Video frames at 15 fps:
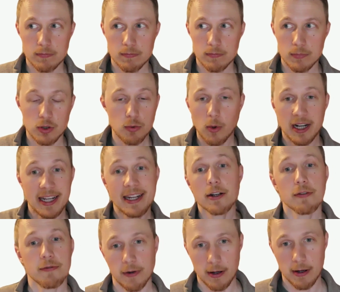you want to hear
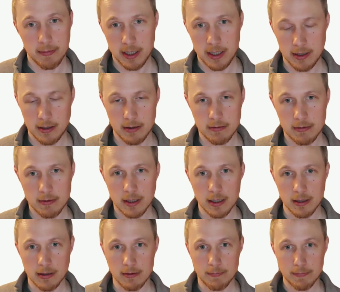from in
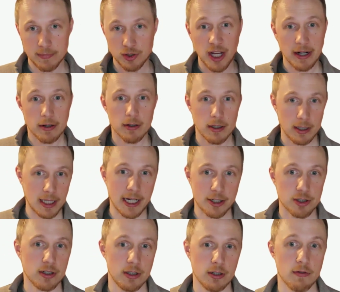the general
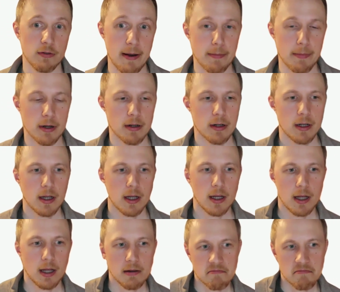election in November.
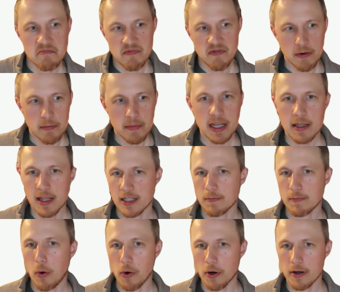For me, that's
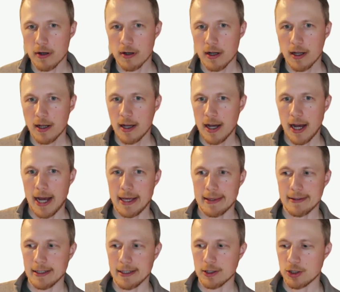Porter. I
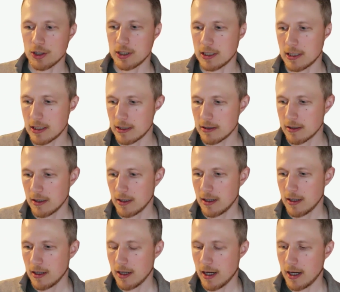think she
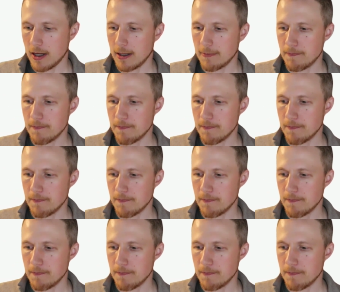has